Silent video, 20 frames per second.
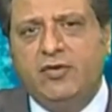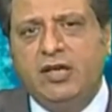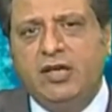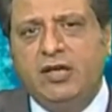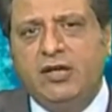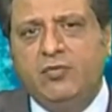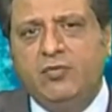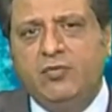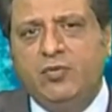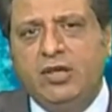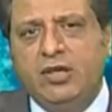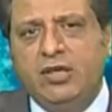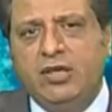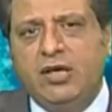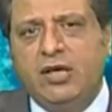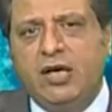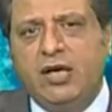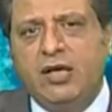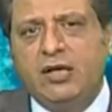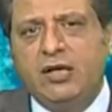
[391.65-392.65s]
where
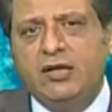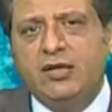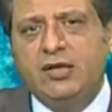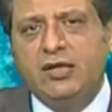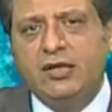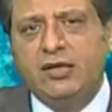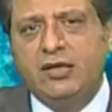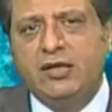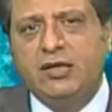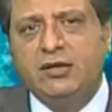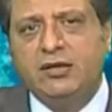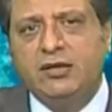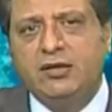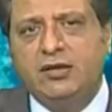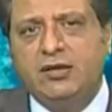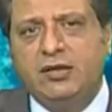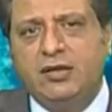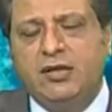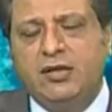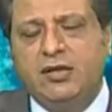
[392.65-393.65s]
we are
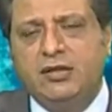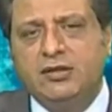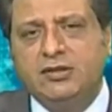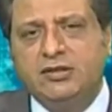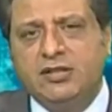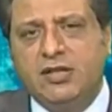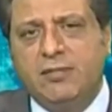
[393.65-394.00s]
creating